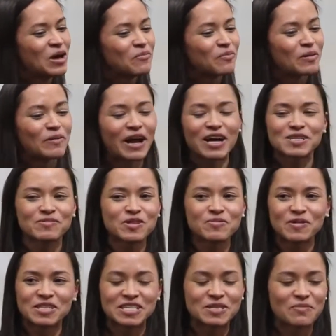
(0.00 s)
but my husband's
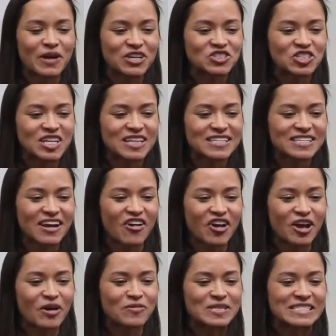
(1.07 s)
participation in this
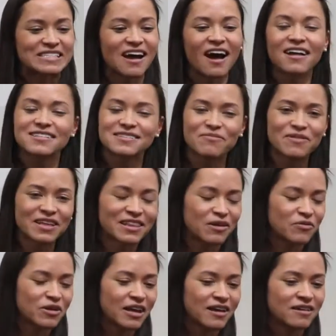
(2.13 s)
area was not something
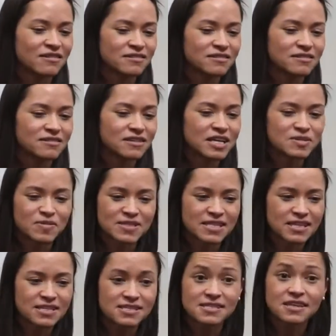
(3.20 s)
that we
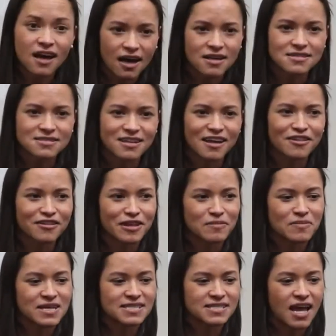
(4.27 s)
explicitly discussed, other
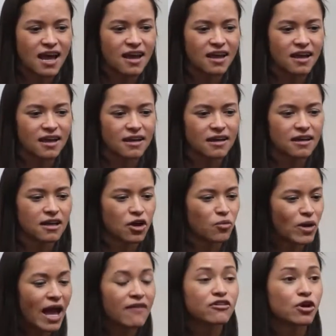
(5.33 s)
than me saying, "You know,
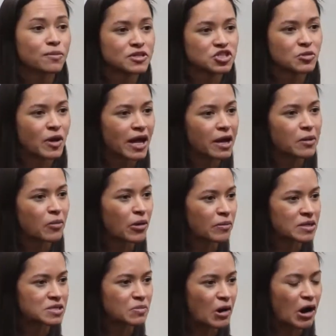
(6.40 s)
we have an OBGYN
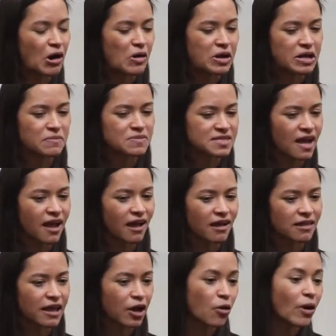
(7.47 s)
appointment tomorrow," and him
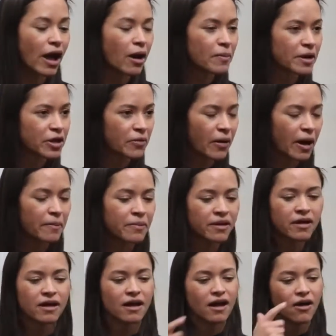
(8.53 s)
saying, "Like, okay, I'll pick you up,
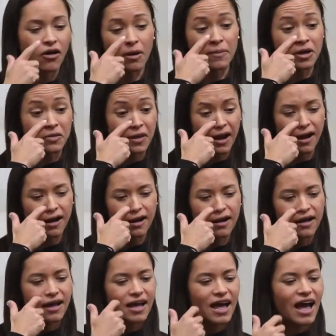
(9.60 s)
or I'll meet you there."
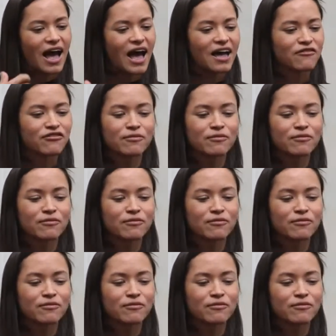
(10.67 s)
And